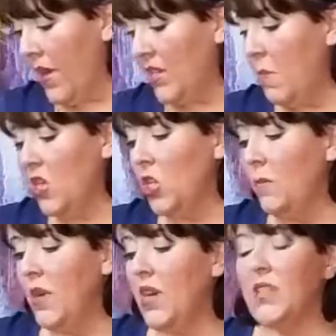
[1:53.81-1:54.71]
especially
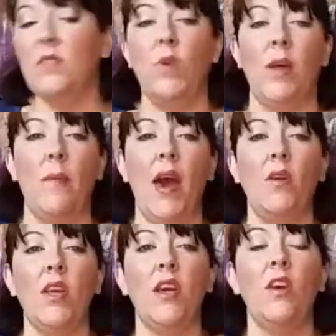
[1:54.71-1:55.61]
because when I'm
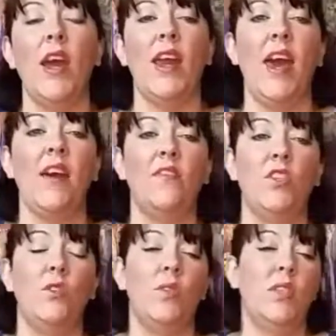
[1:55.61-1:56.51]
out here and I have to
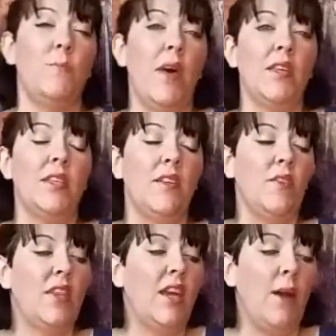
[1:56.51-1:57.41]
do spells and
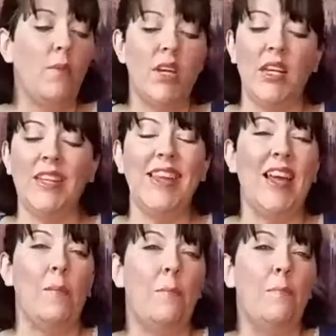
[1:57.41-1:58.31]
everything, I'm going to need like
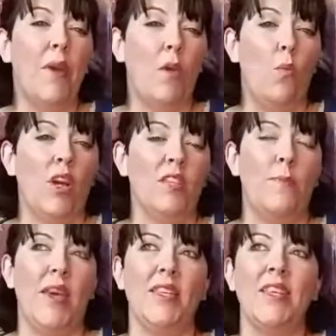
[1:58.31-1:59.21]
a big
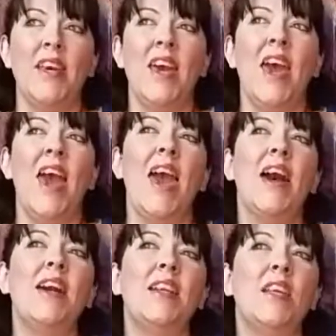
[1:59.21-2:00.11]
workspace.
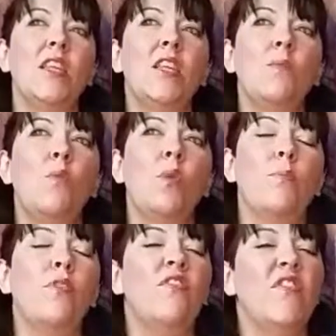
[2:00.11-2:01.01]
And the more
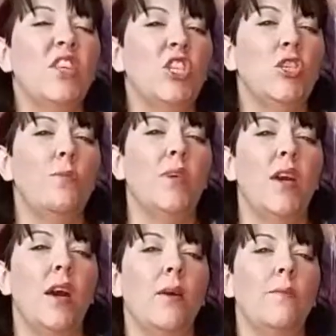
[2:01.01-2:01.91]
proficient you
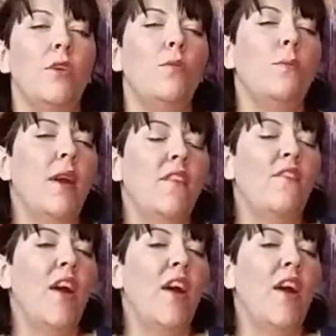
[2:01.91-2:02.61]
become, you might